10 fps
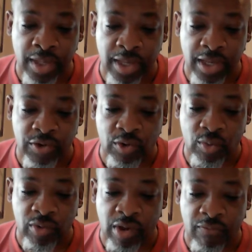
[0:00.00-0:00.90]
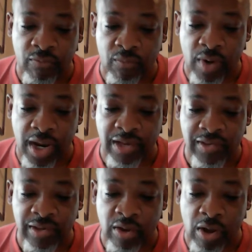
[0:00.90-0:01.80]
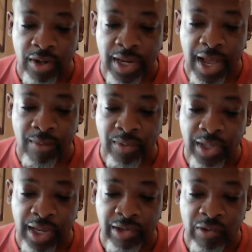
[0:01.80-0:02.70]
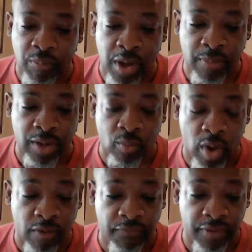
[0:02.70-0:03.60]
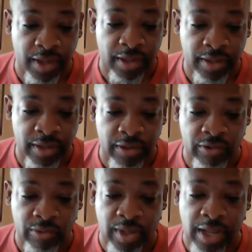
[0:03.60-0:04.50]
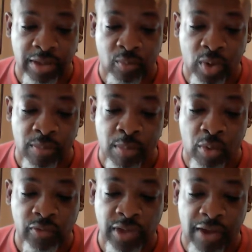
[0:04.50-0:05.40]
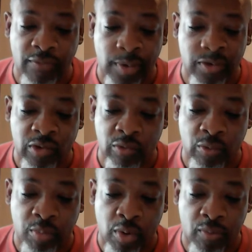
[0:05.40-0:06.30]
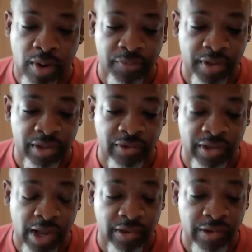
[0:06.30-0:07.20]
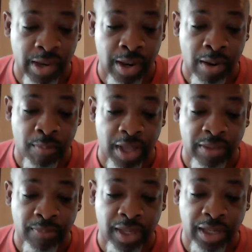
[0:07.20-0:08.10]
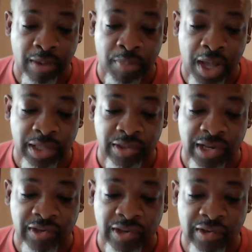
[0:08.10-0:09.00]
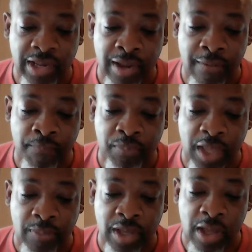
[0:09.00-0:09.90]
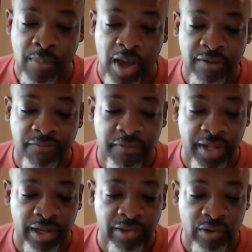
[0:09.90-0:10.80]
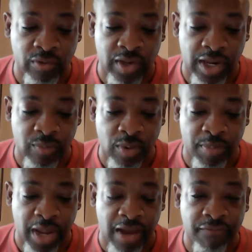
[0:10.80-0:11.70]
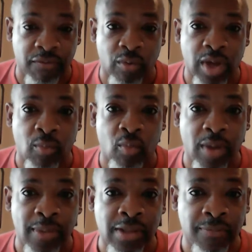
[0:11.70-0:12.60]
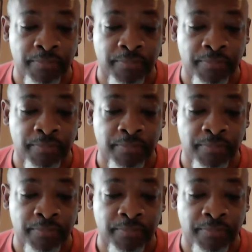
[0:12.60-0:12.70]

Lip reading: Issues of race are now linked to public welfare, so that when most government social programs are discussed by the media and politicians, they become unfairly associated with black folk and women.